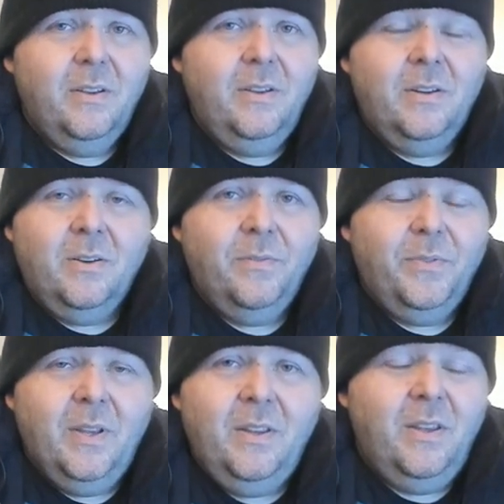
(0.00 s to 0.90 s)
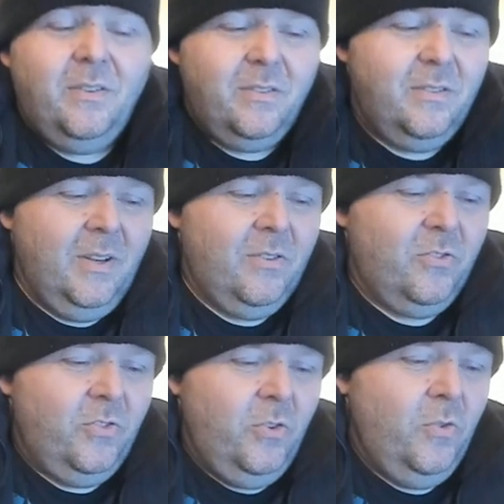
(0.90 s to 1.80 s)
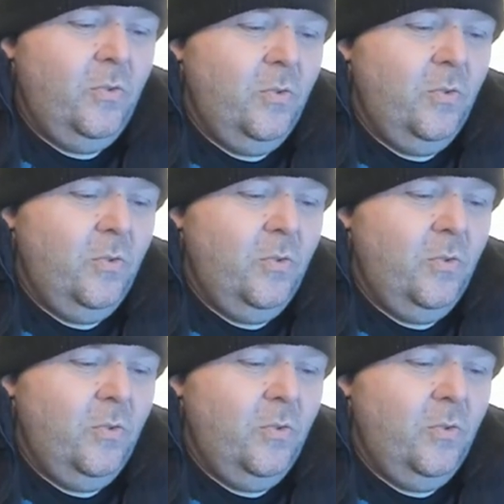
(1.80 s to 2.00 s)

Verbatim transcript: you know it, it's it's too